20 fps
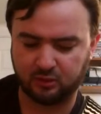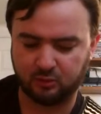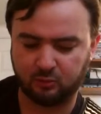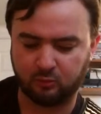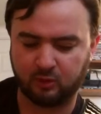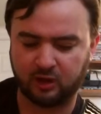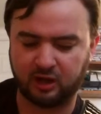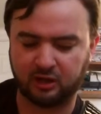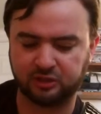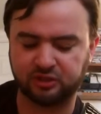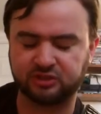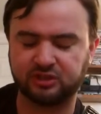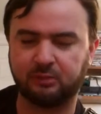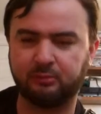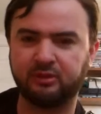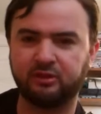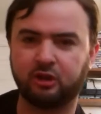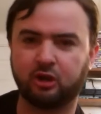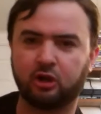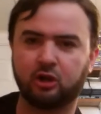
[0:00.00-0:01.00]
Where some
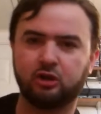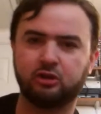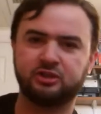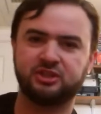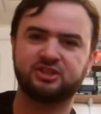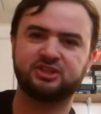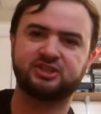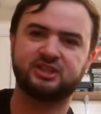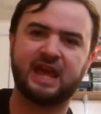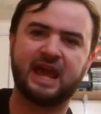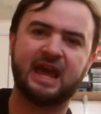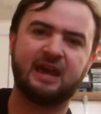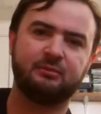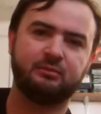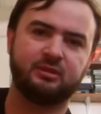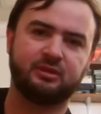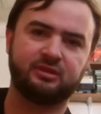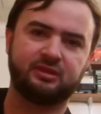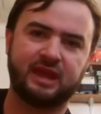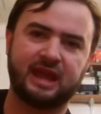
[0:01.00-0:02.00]
of the early
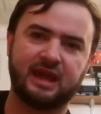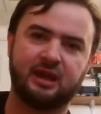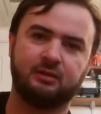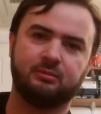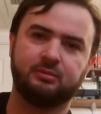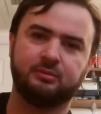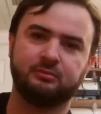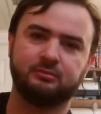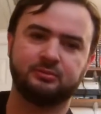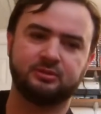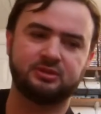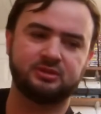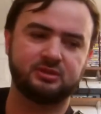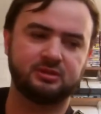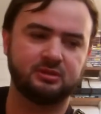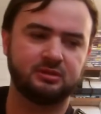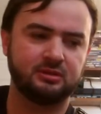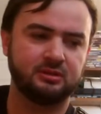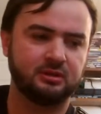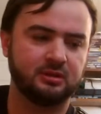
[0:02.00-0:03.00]
Sabbath albums...
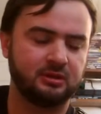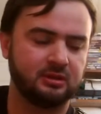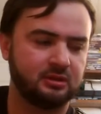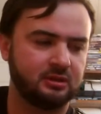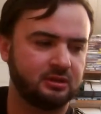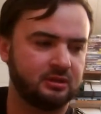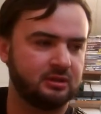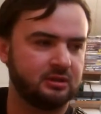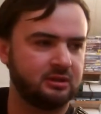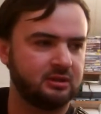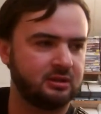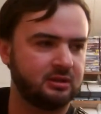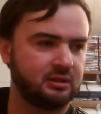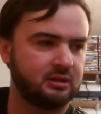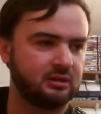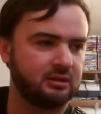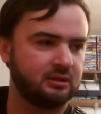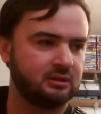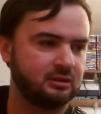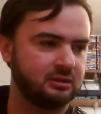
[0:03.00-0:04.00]

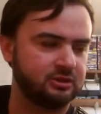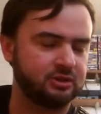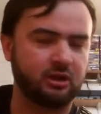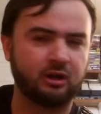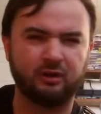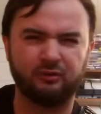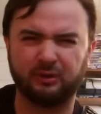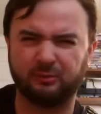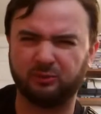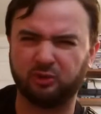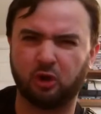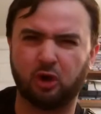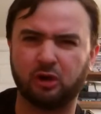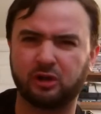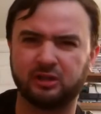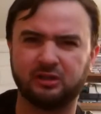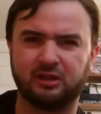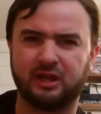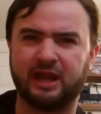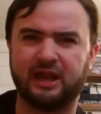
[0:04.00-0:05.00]
Sorry if I'm
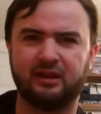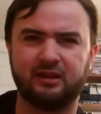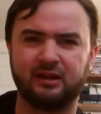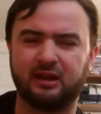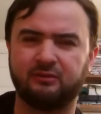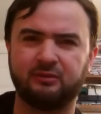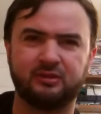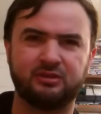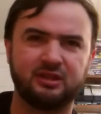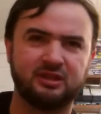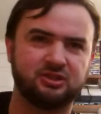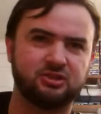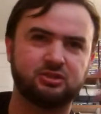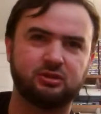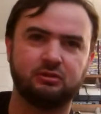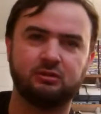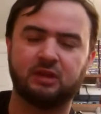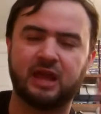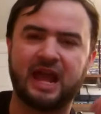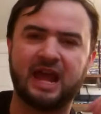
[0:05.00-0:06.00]
talking loud. Everything's
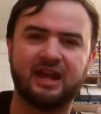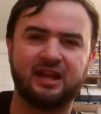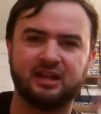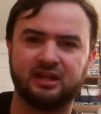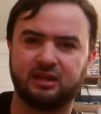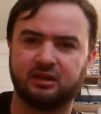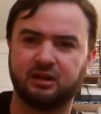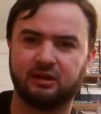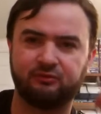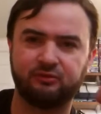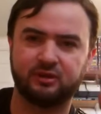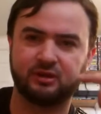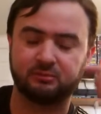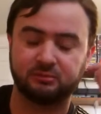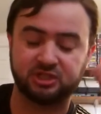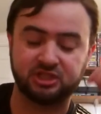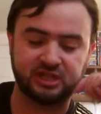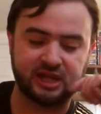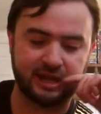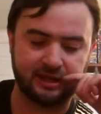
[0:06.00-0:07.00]
so loud in here. I feel like I'm
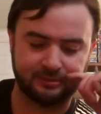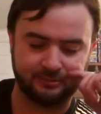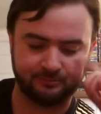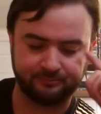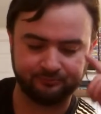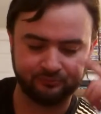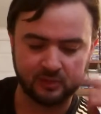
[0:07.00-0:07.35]
shouting.